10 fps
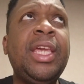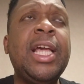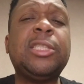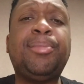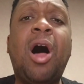
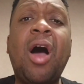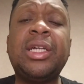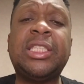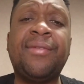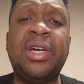Yeah, it's
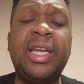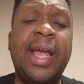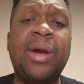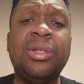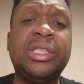pockets of good
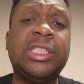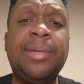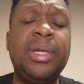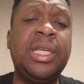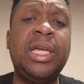areas in
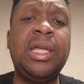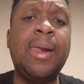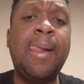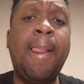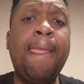CBD,
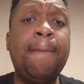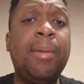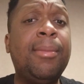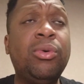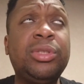
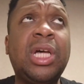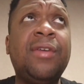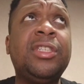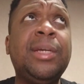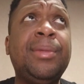but most
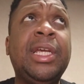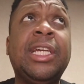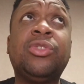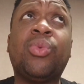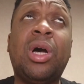of
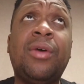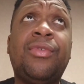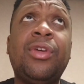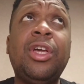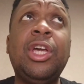CBD is rough.
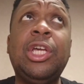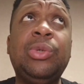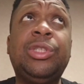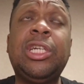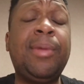
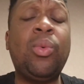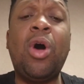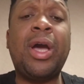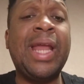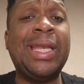You shouldn't be
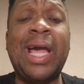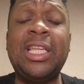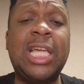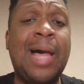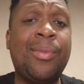walking at
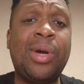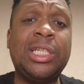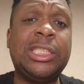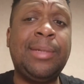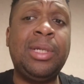nighttime
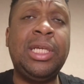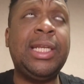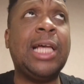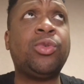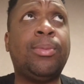around
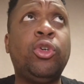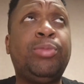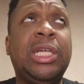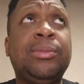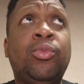CBD. That's where
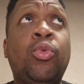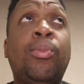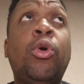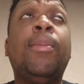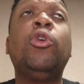
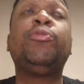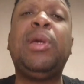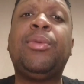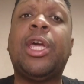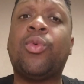most
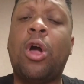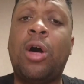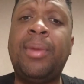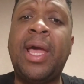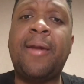people get
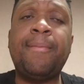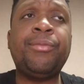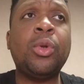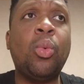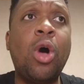robbed at,
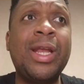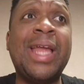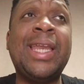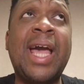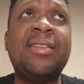walking
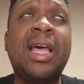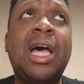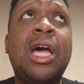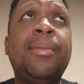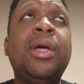at
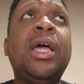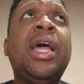nighttime.